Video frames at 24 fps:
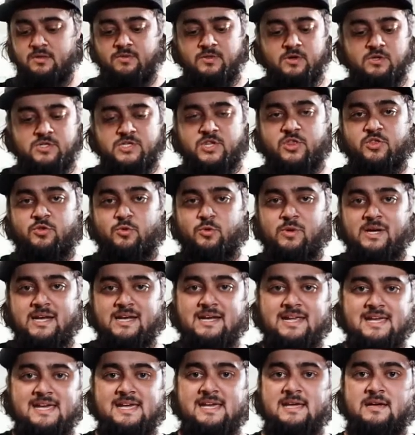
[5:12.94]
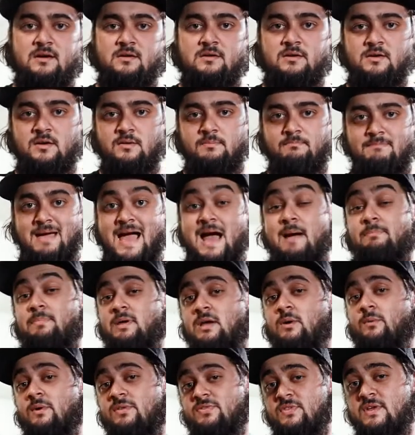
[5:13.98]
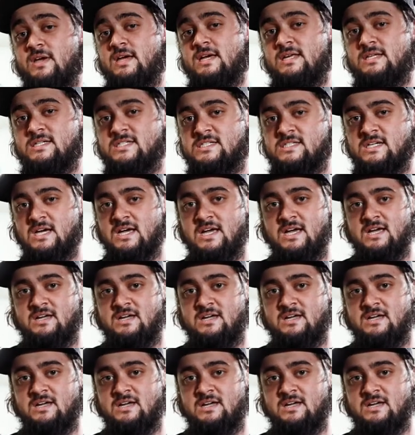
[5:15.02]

there's 3D mapping with this.